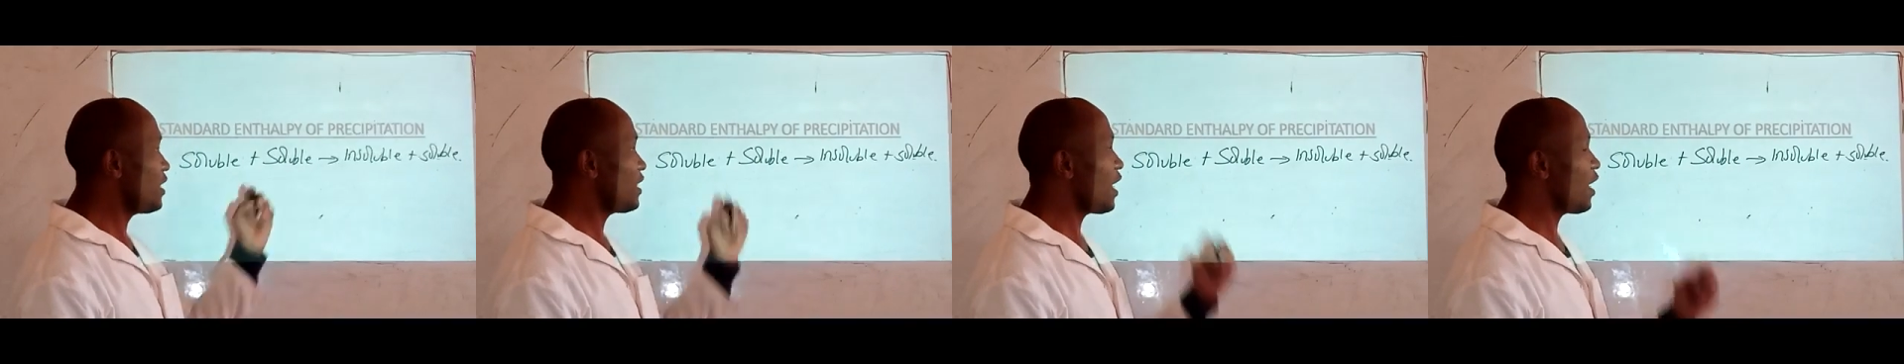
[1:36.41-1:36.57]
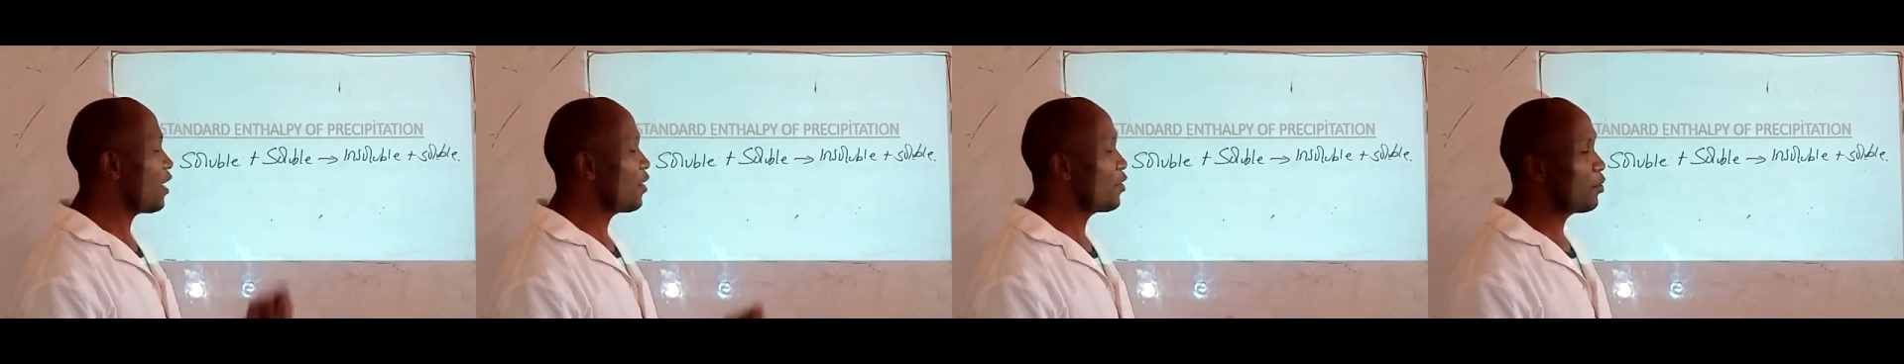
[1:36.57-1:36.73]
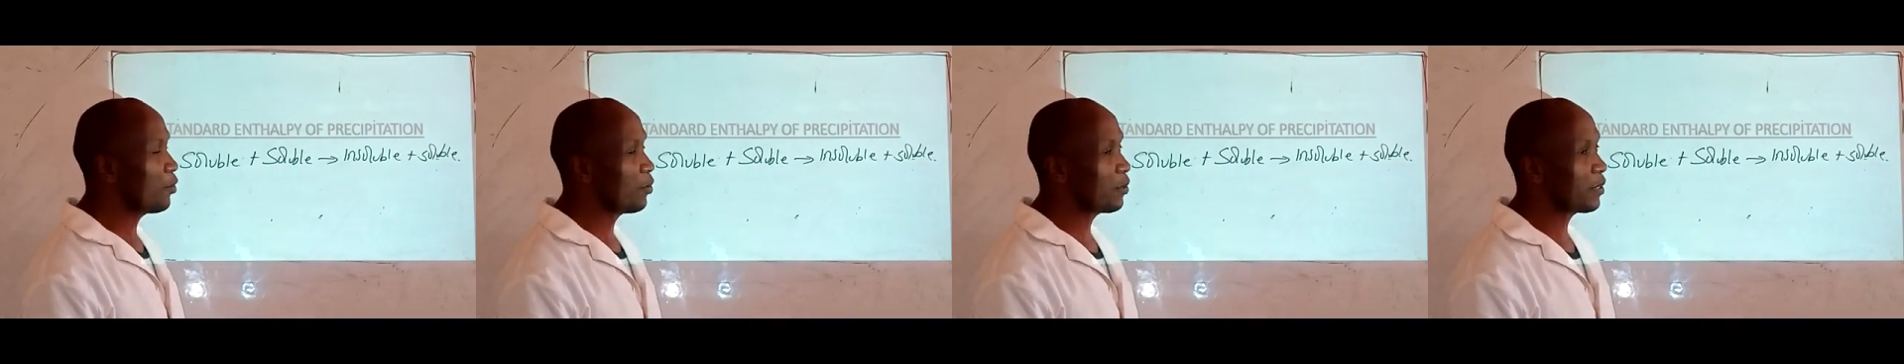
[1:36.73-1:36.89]
how
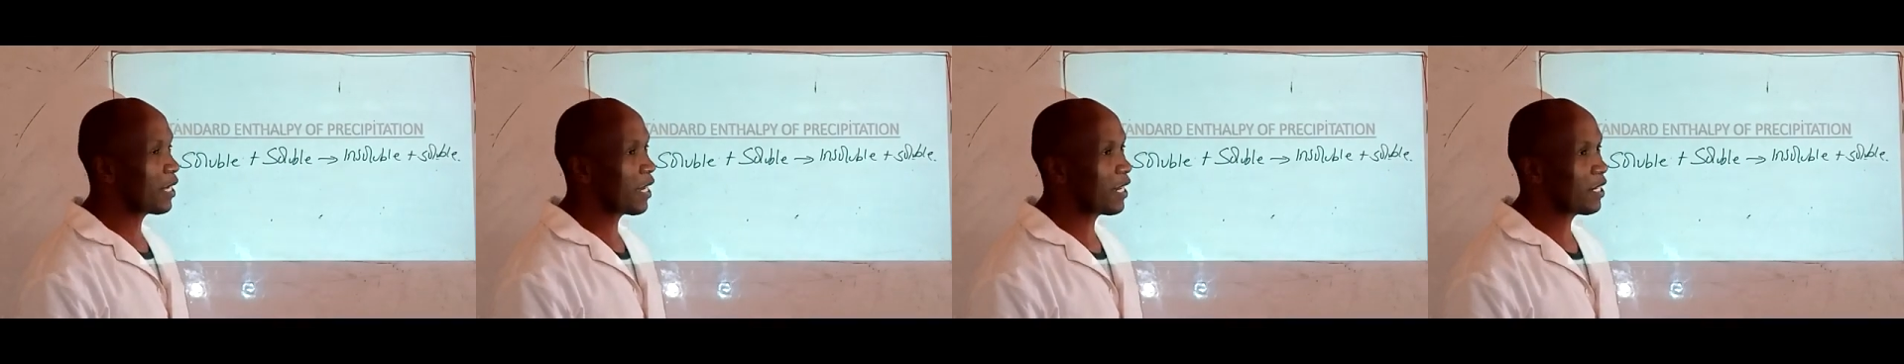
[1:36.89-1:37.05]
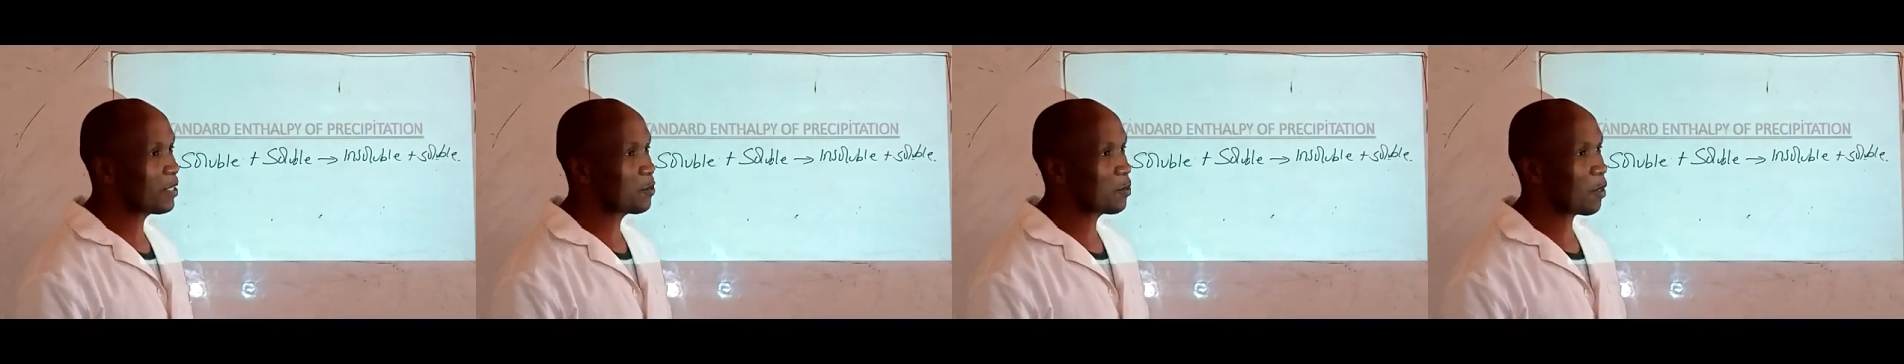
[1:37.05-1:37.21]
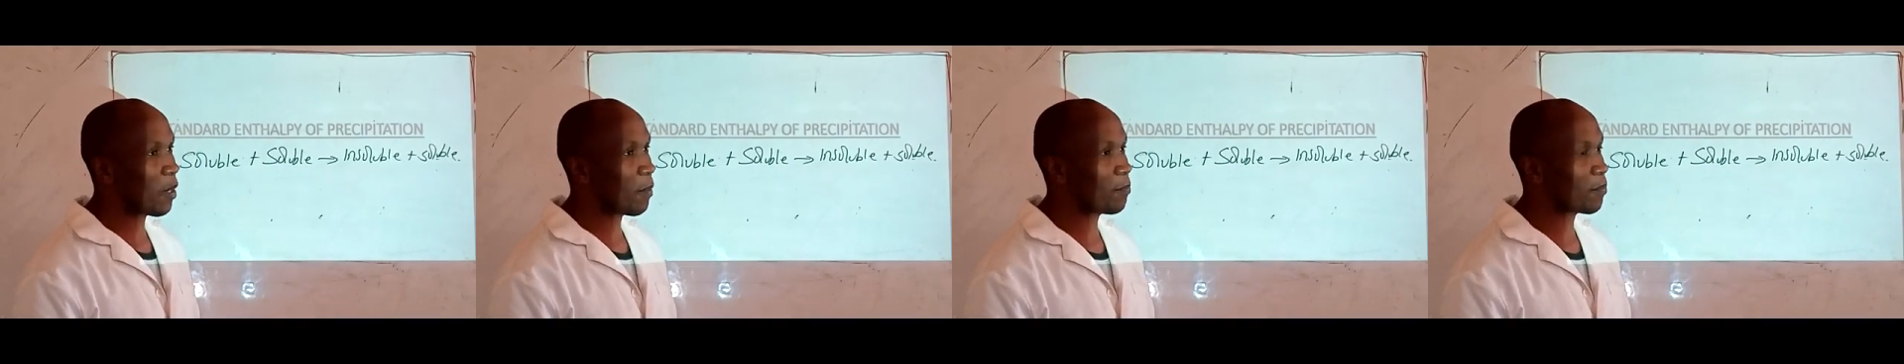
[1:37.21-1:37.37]
you
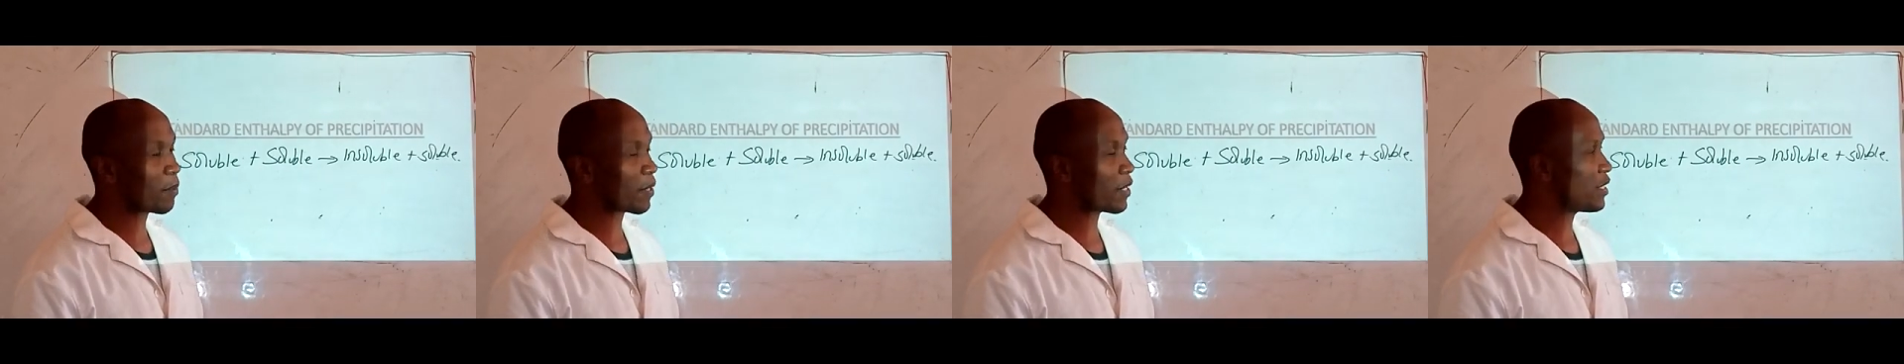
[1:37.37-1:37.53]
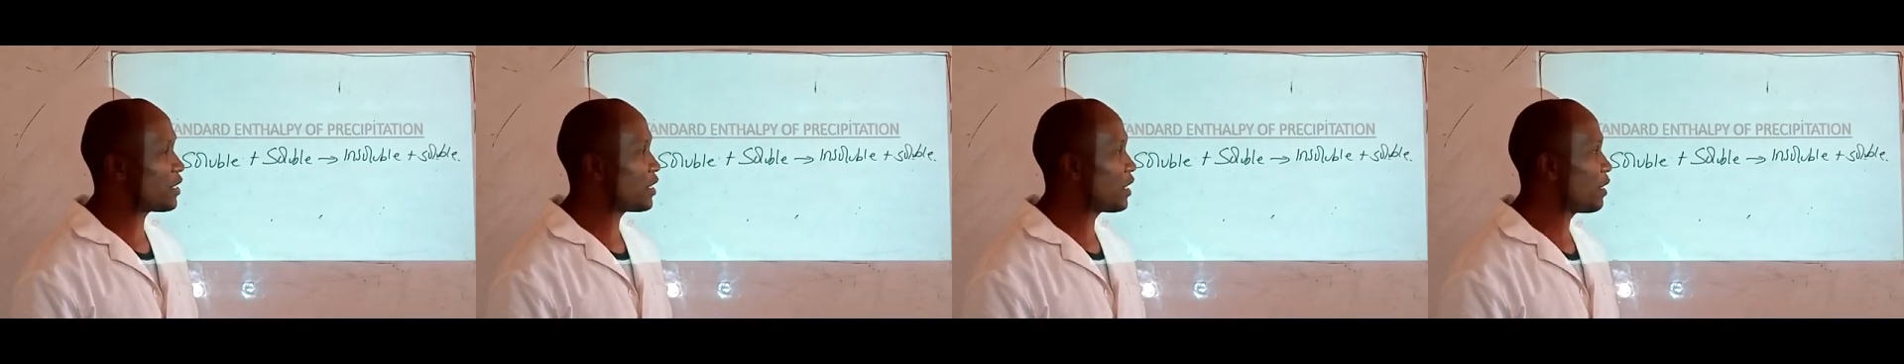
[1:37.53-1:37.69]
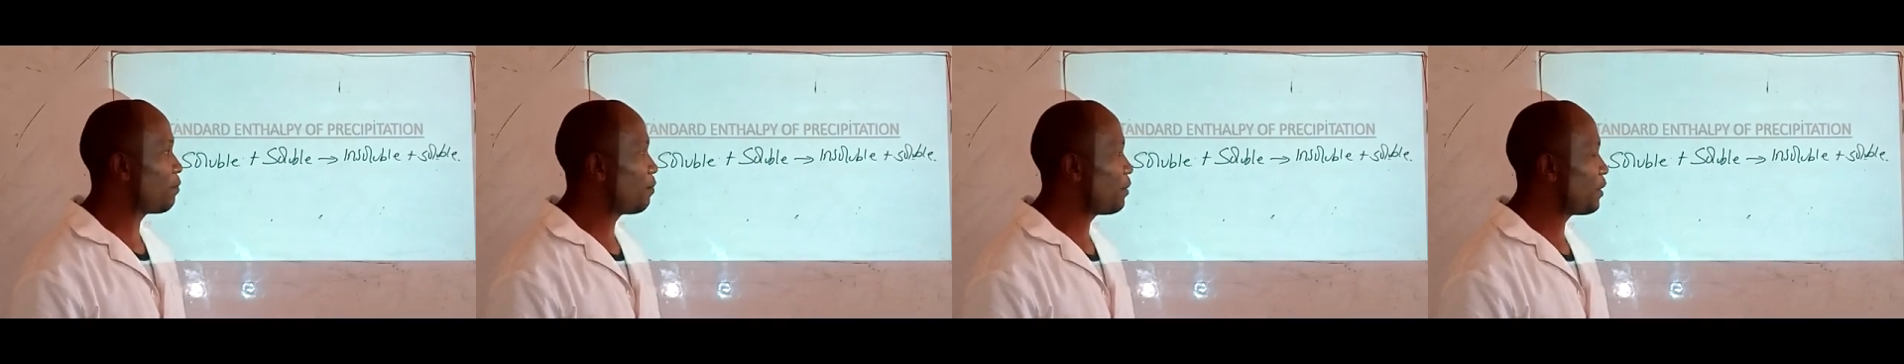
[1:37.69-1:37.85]
get to a
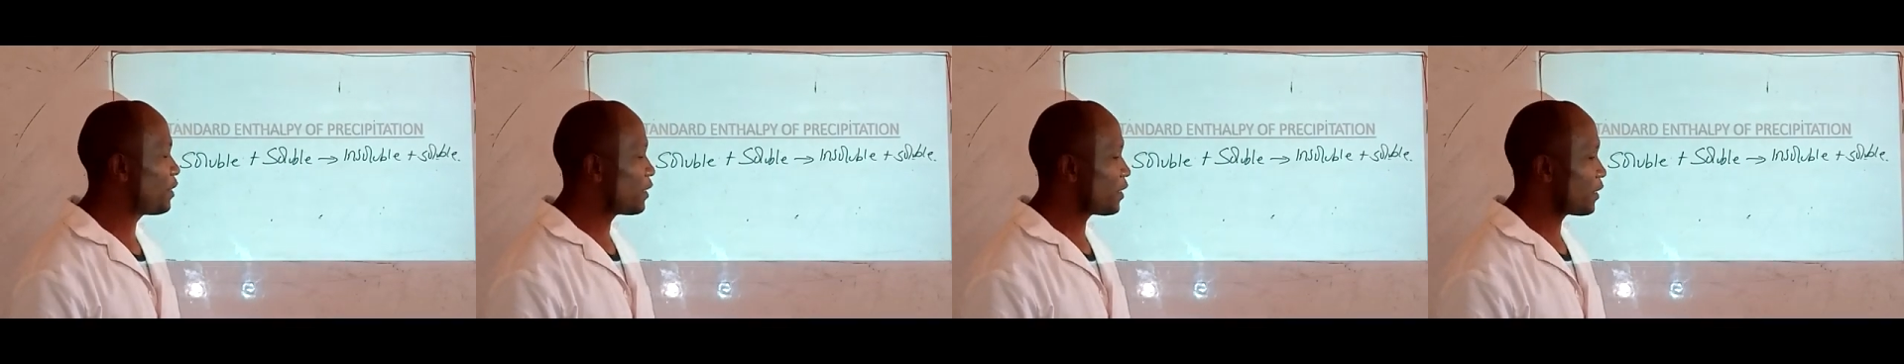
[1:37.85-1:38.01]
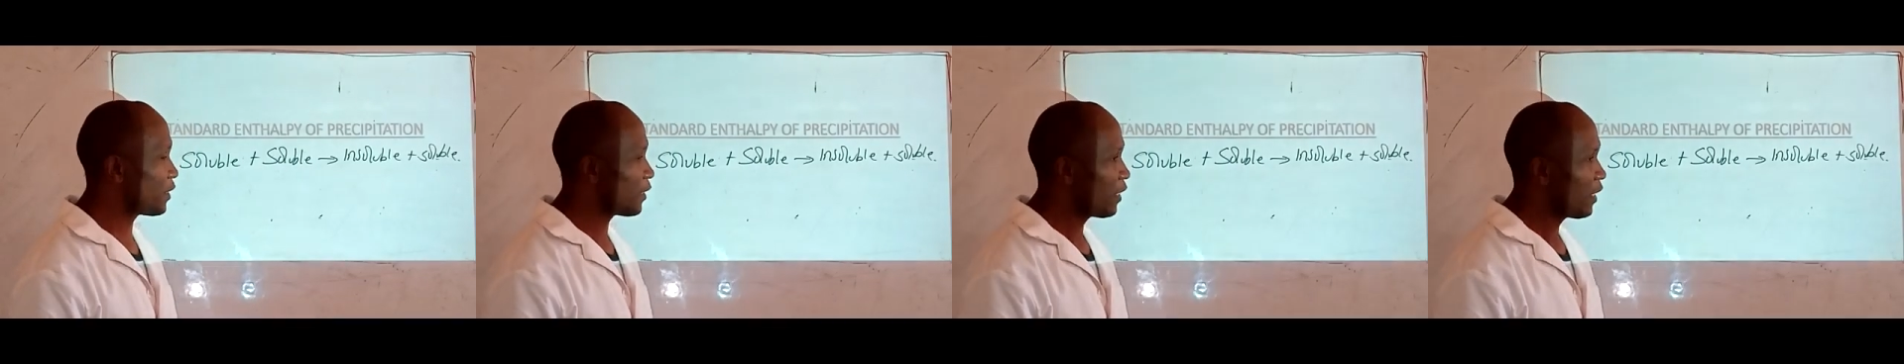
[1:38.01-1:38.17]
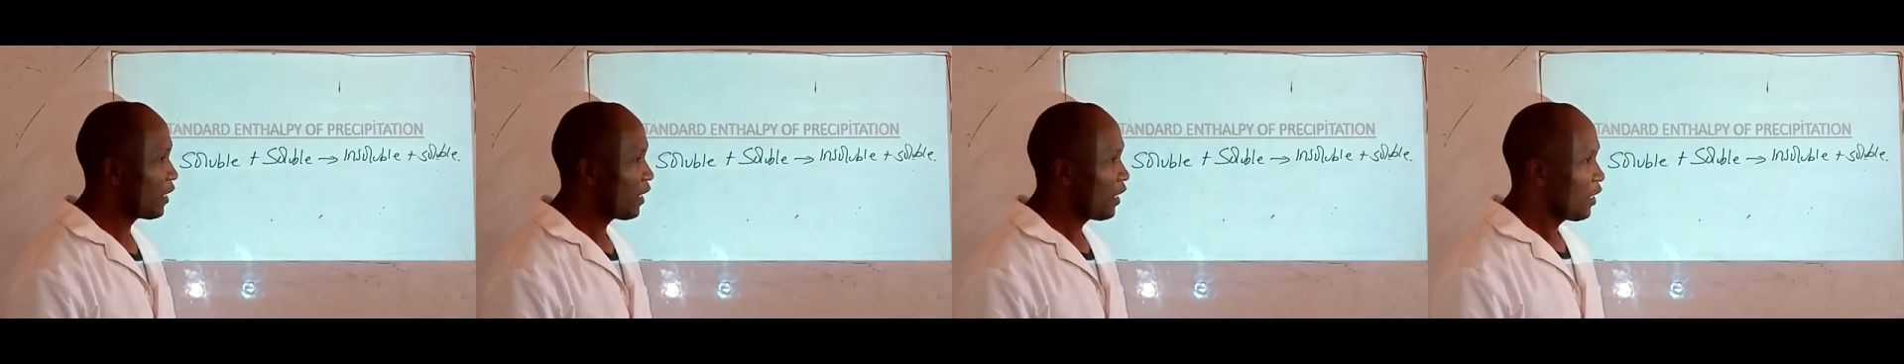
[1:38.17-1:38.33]

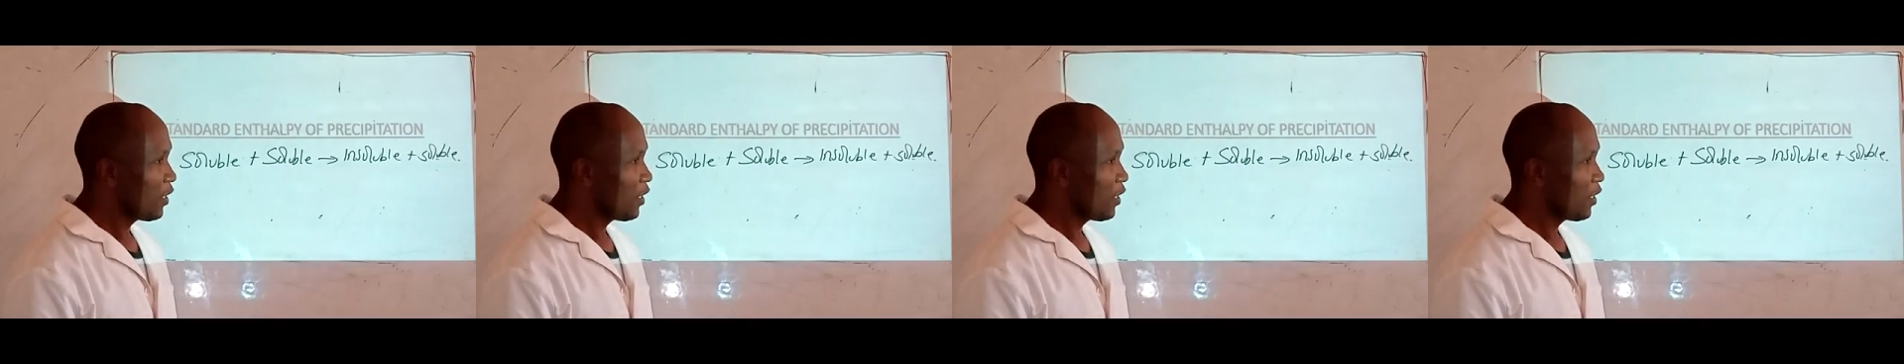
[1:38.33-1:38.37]
precipitate.